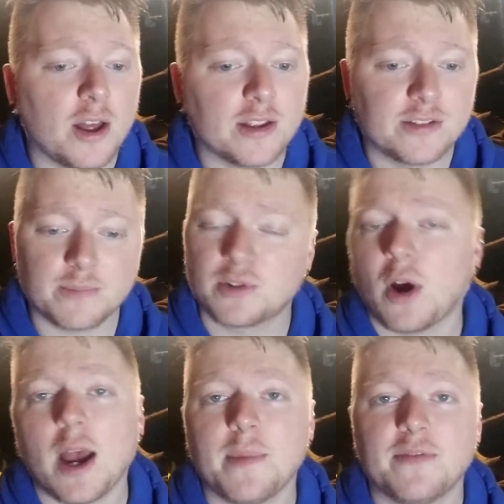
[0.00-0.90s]

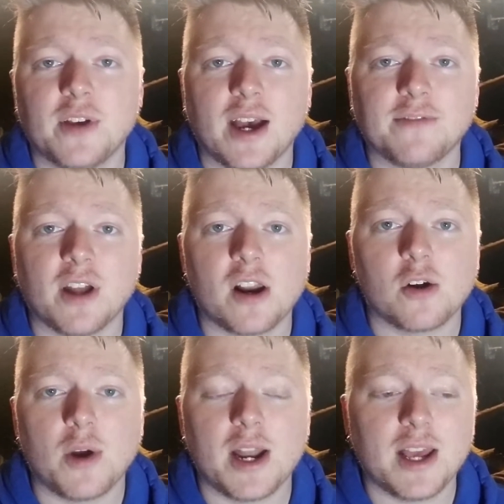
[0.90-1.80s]
Subscribe if you have not
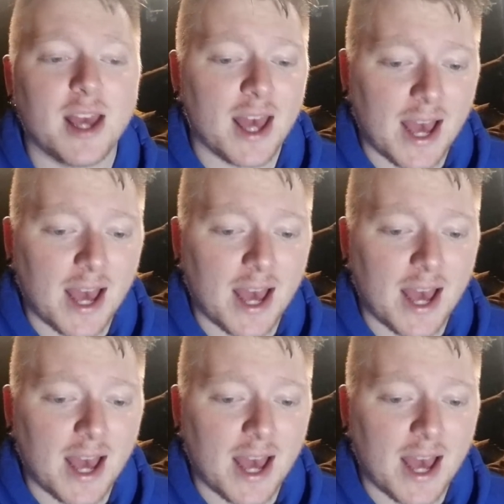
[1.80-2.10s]
already.